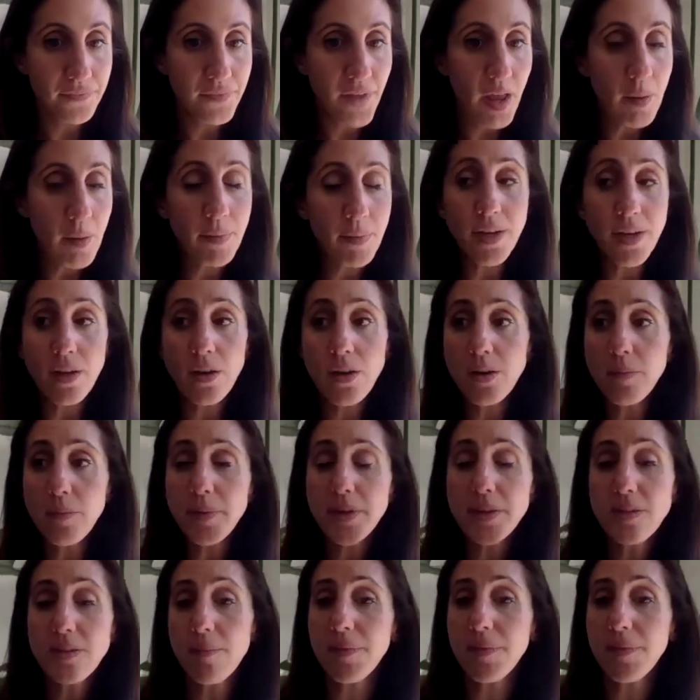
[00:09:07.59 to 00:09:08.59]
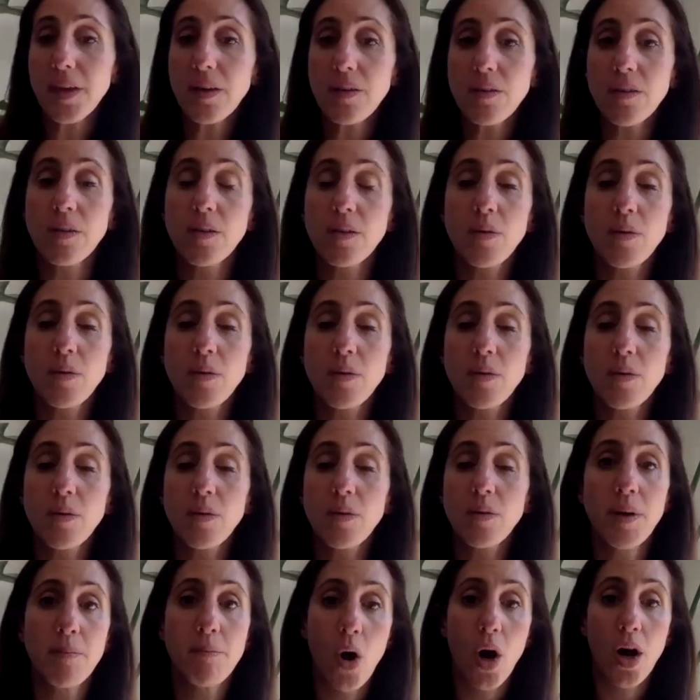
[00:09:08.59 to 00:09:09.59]
But it could be something a little
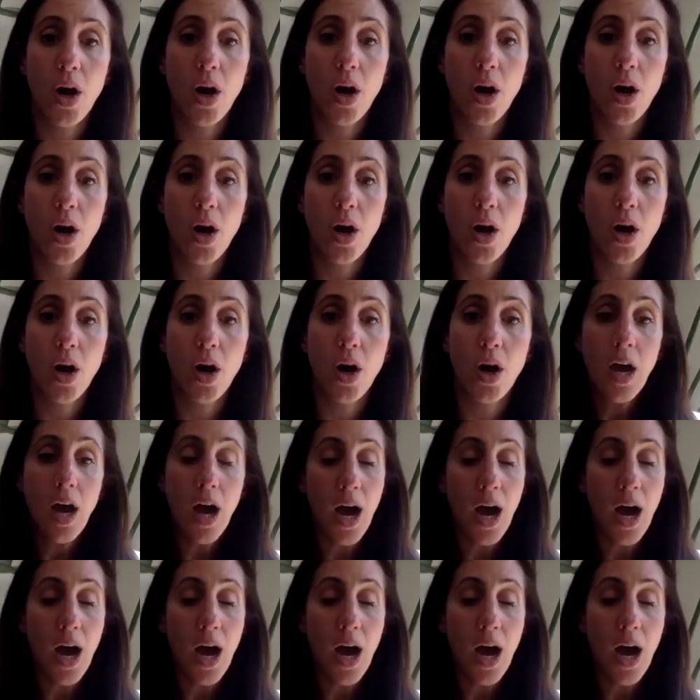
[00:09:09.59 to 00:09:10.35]
bit more